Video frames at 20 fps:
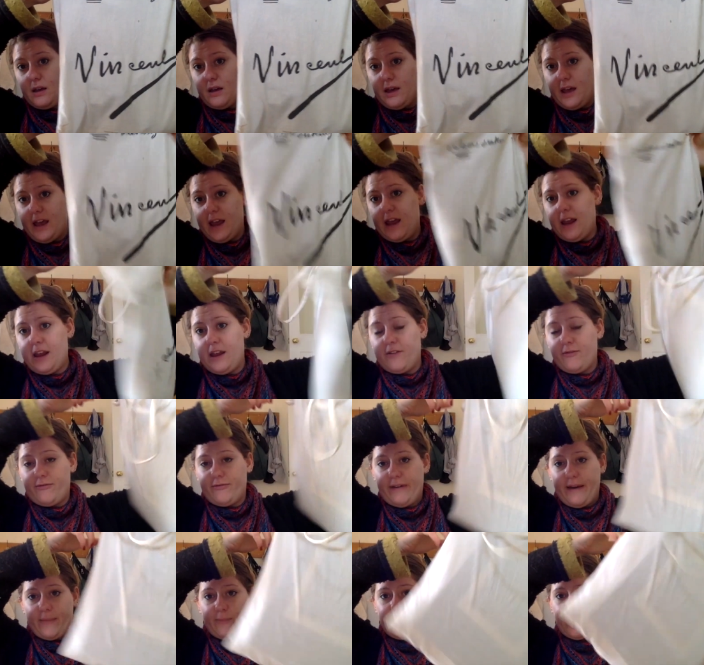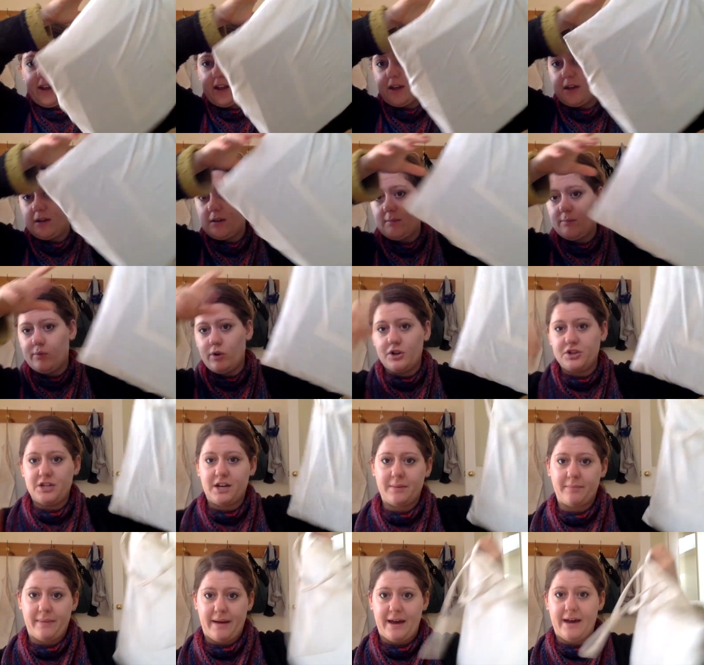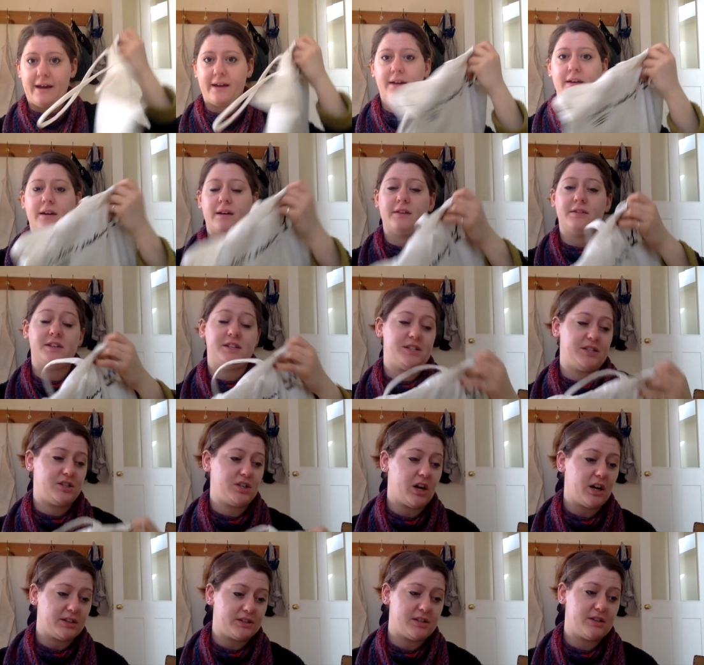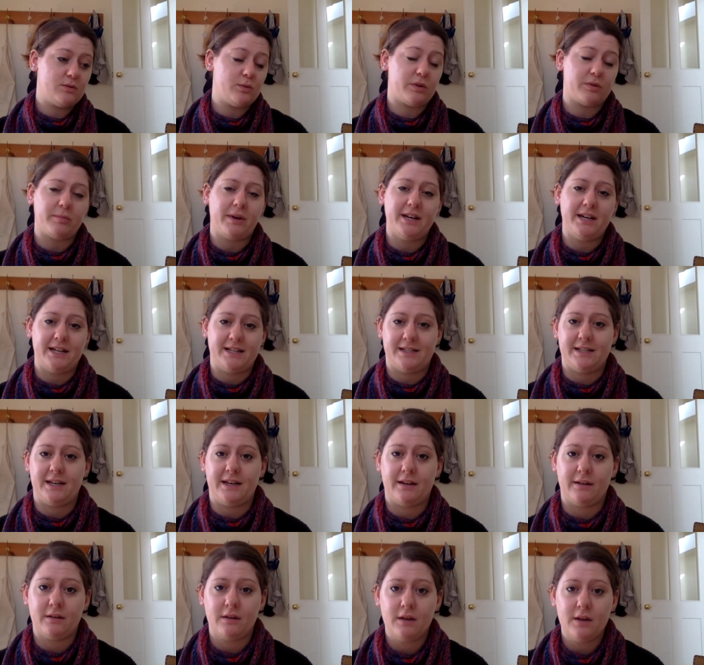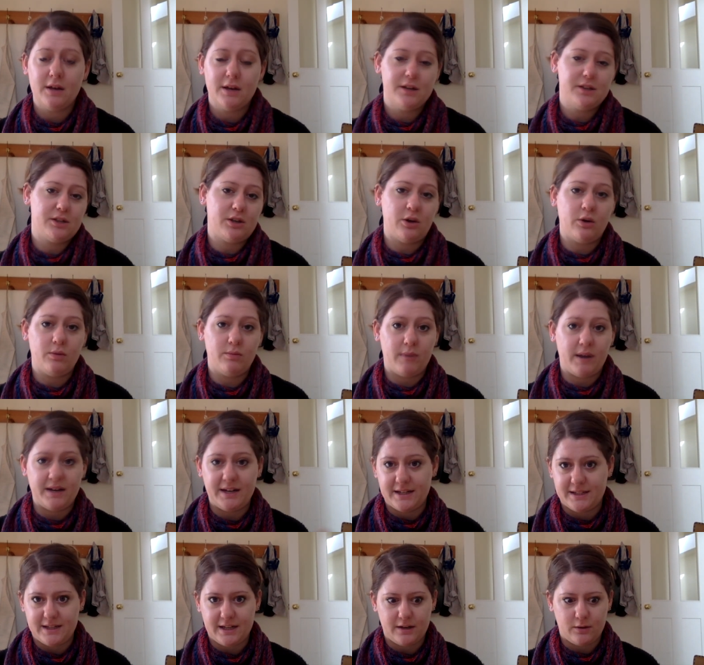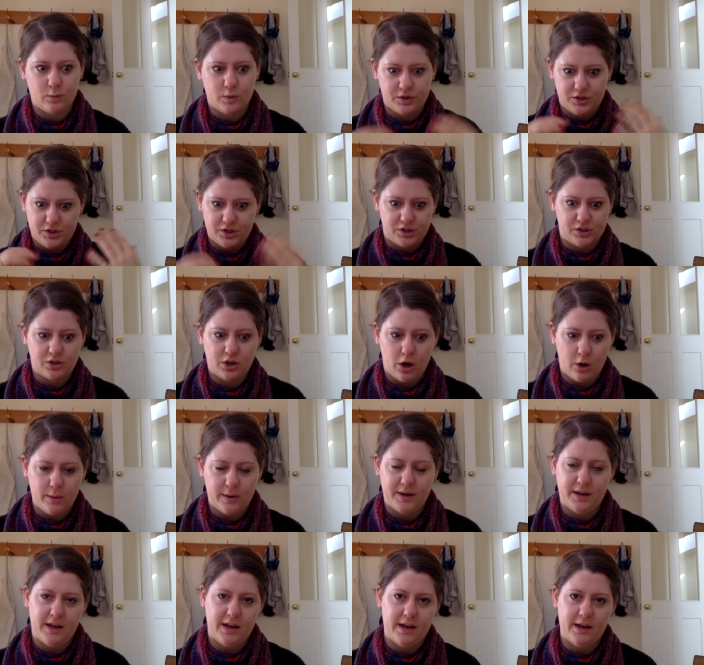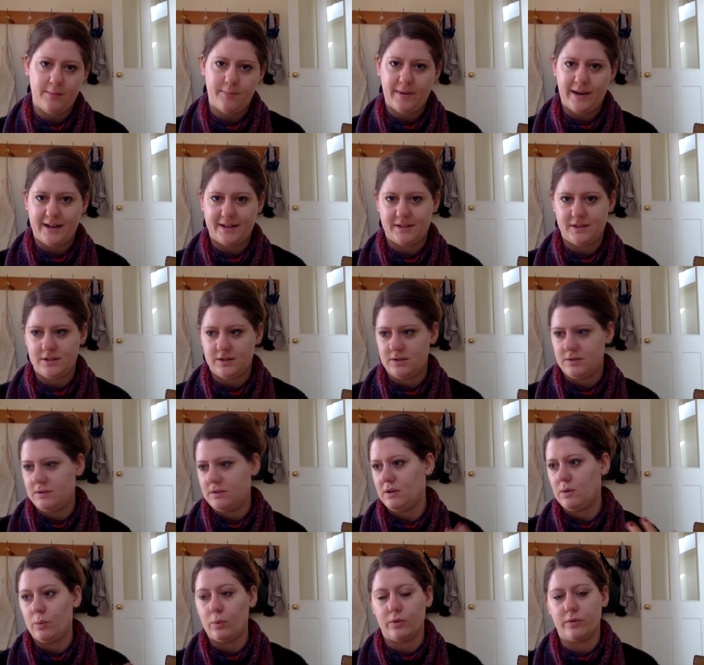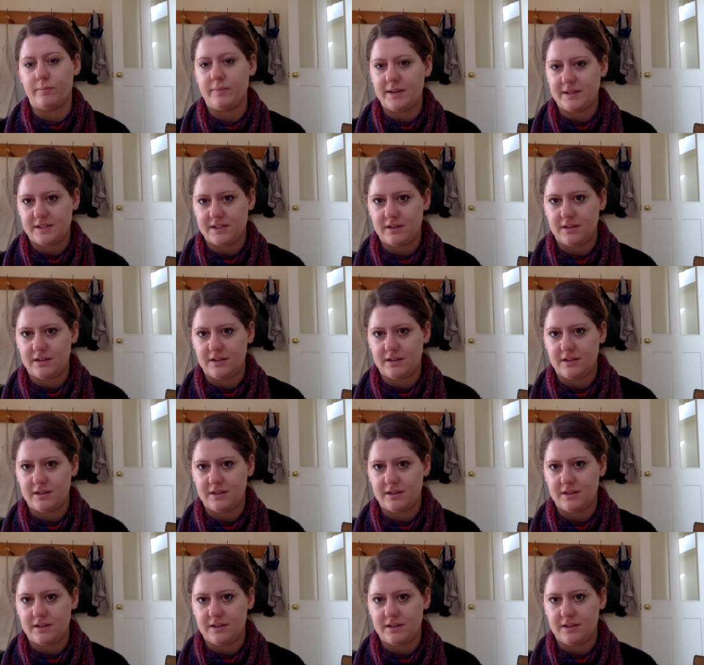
a fabric project bag. This started with my knitting, so my knitting would just go in here, pattern all the bits